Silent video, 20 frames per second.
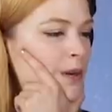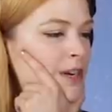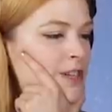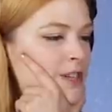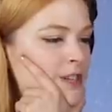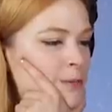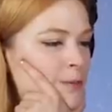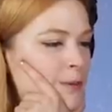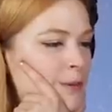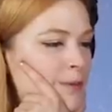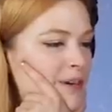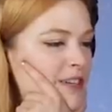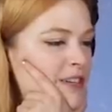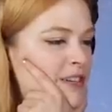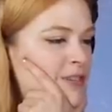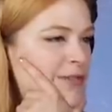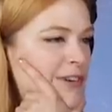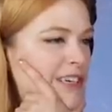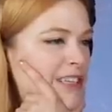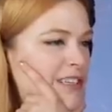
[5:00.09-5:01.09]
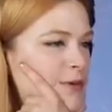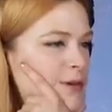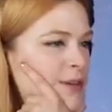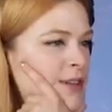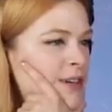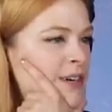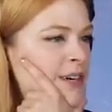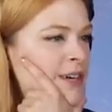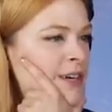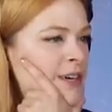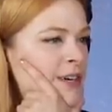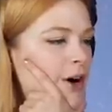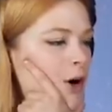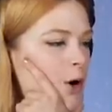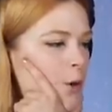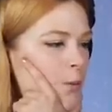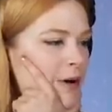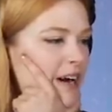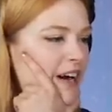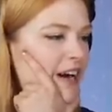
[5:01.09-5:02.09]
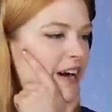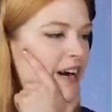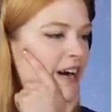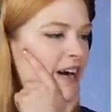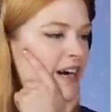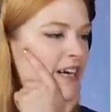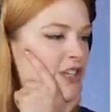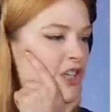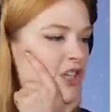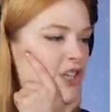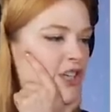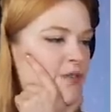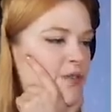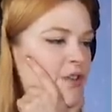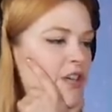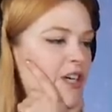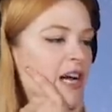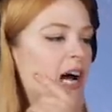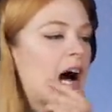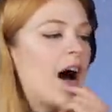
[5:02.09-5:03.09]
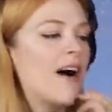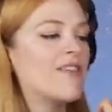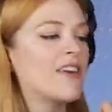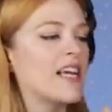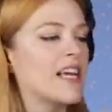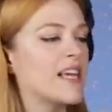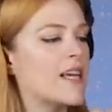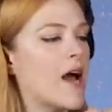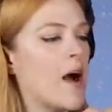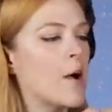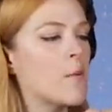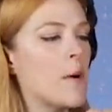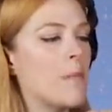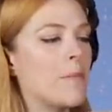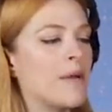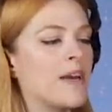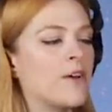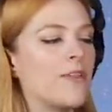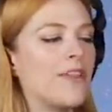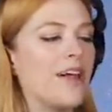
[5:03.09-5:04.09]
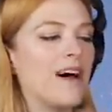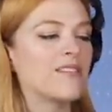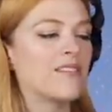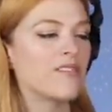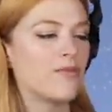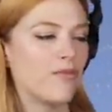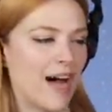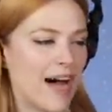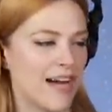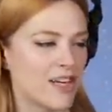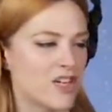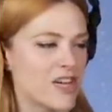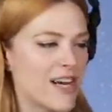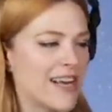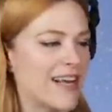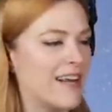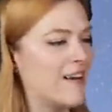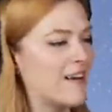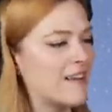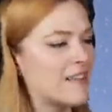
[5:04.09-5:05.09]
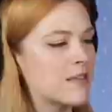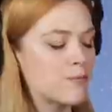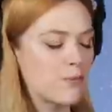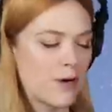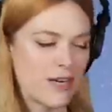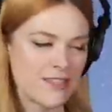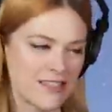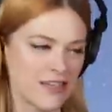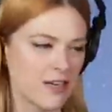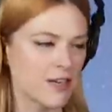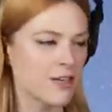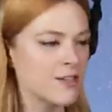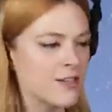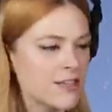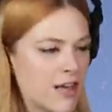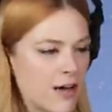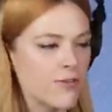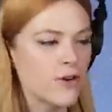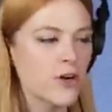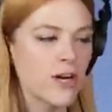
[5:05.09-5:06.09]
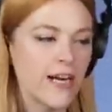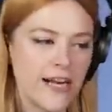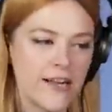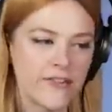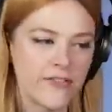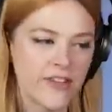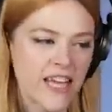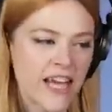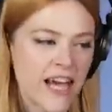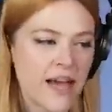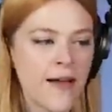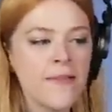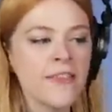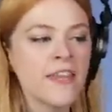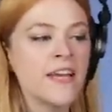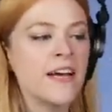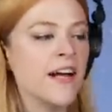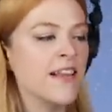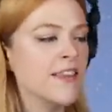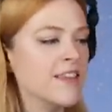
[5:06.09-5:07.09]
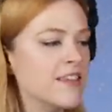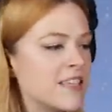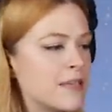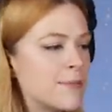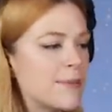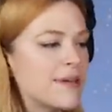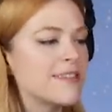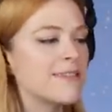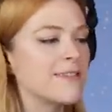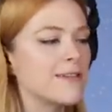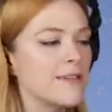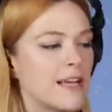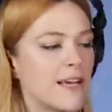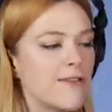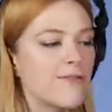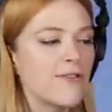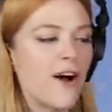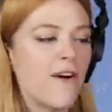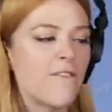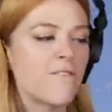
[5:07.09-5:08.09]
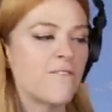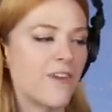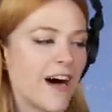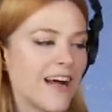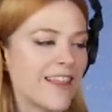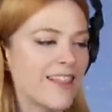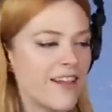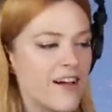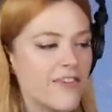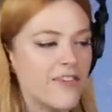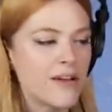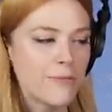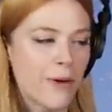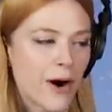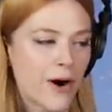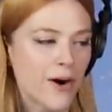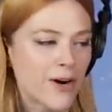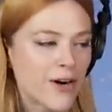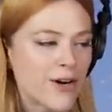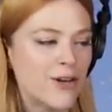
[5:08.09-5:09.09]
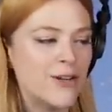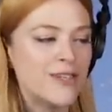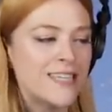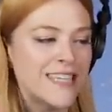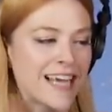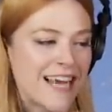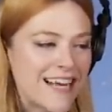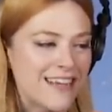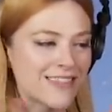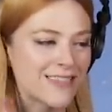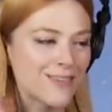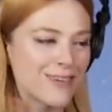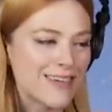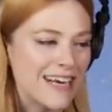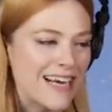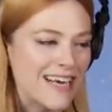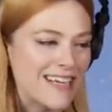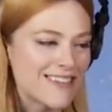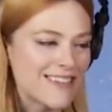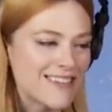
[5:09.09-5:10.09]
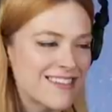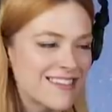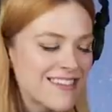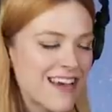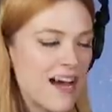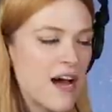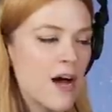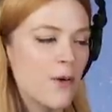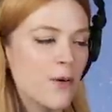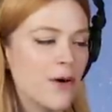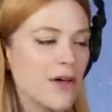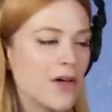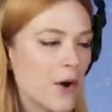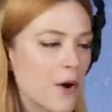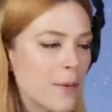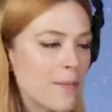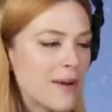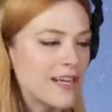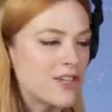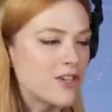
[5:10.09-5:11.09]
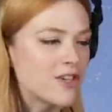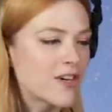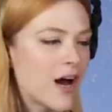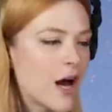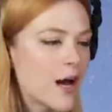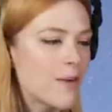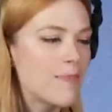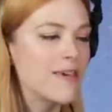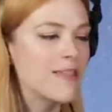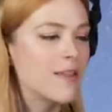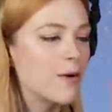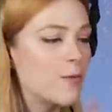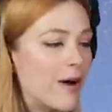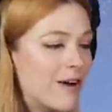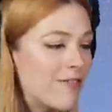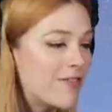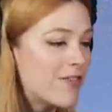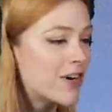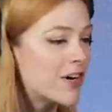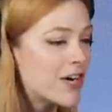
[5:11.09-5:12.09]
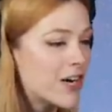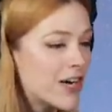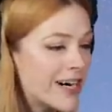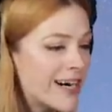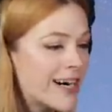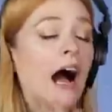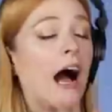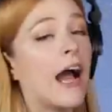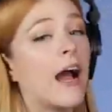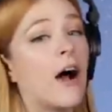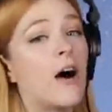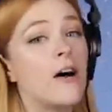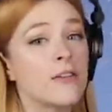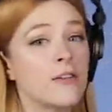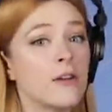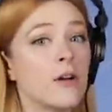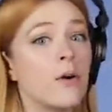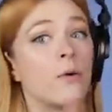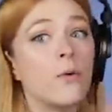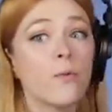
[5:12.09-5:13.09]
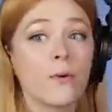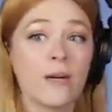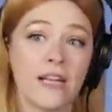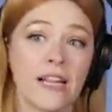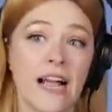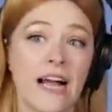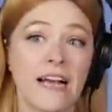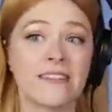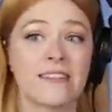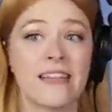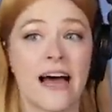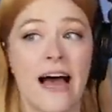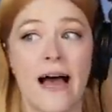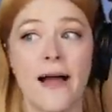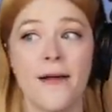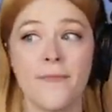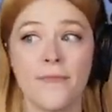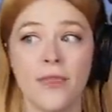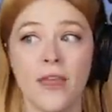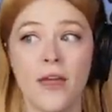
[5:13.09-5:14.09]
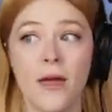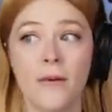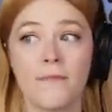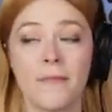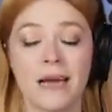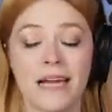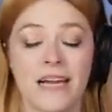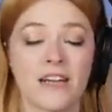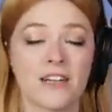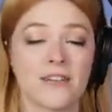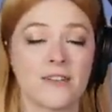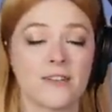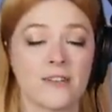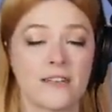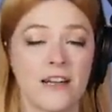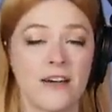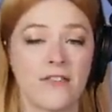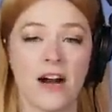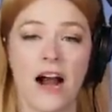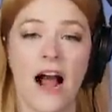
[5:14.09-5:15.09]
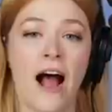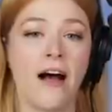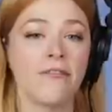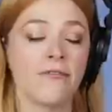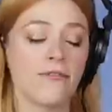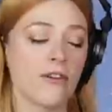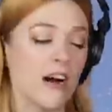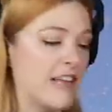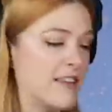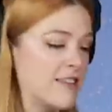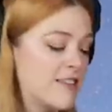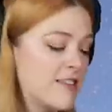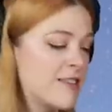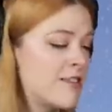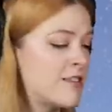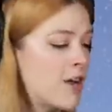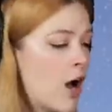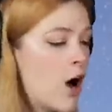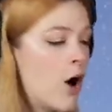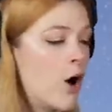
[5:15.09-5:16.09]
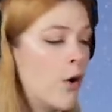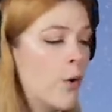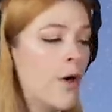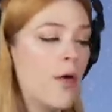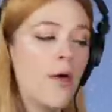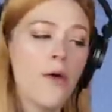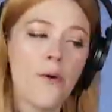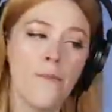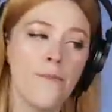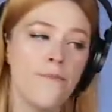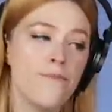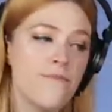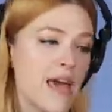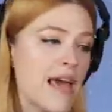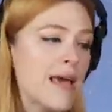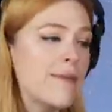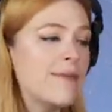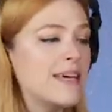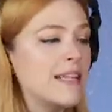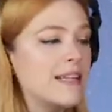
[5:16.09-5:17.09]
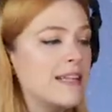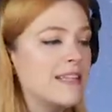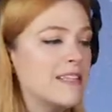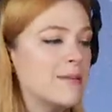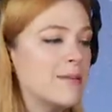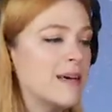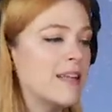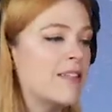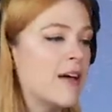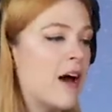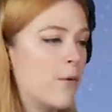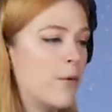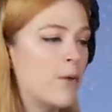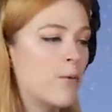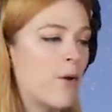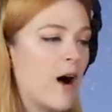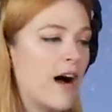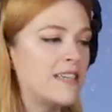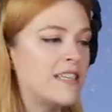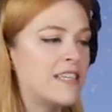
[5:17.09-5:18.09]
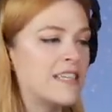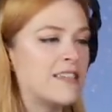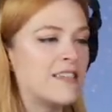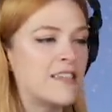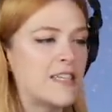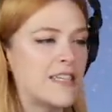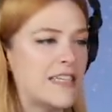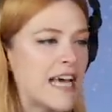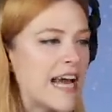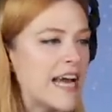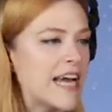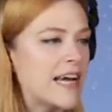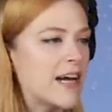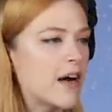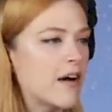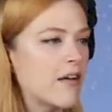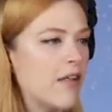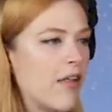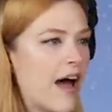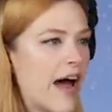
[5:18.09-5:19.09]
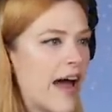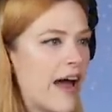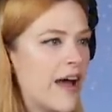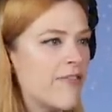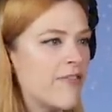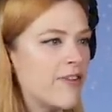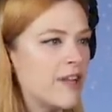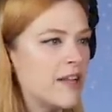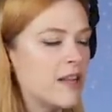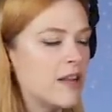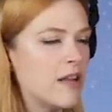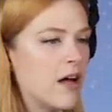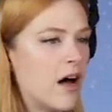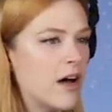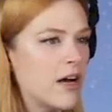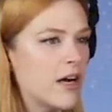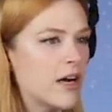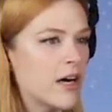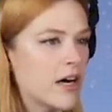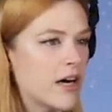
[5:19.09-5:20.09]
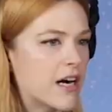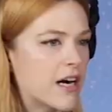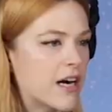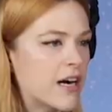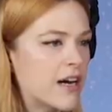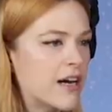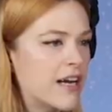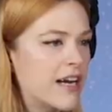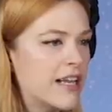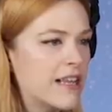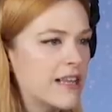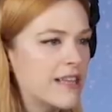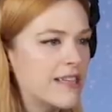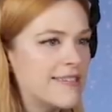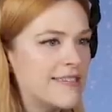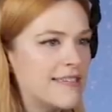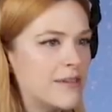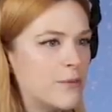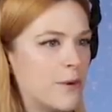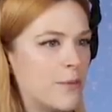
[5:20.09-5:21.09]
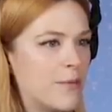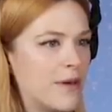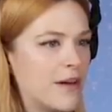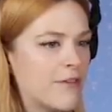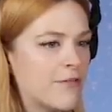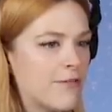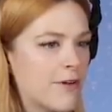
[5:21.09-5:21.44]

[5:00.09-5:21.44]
we just be best friends with her? Oh my gosh, cheerful and confident young woman who loves fashion and expressing herself creatively. Elizabeth is looking for a fun-loving partner who takes risks. Will your matriarch be the one for her? I also realized that my characters never have friends. So maybe Elizabeth, we want to stay in our life longer and Lizzie will be a